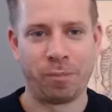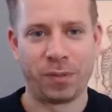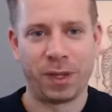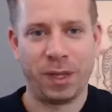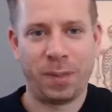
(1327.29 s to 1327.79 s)

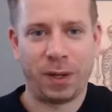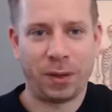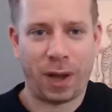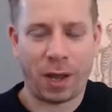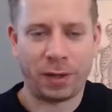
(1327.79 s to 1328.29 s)
keeping
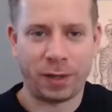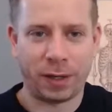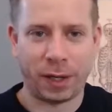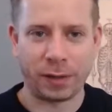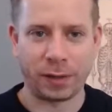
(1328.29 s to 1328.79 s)
your hand
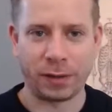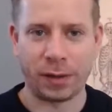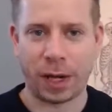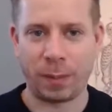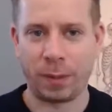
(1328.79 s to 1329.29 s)
connected to
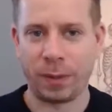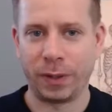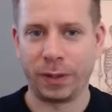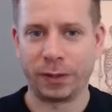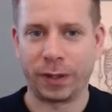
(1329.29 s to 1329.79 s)
your
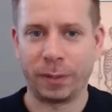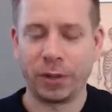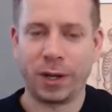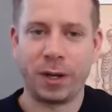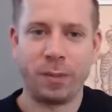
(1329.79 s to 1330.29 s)
abdomen at the same
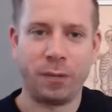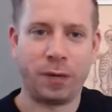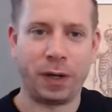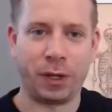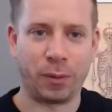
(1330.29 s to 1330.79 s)
time,
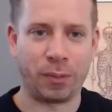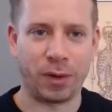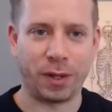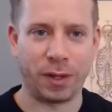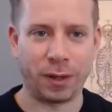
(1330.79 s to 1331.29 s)
feeling your
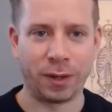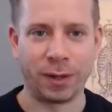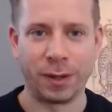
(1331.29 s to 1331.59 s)
breathing.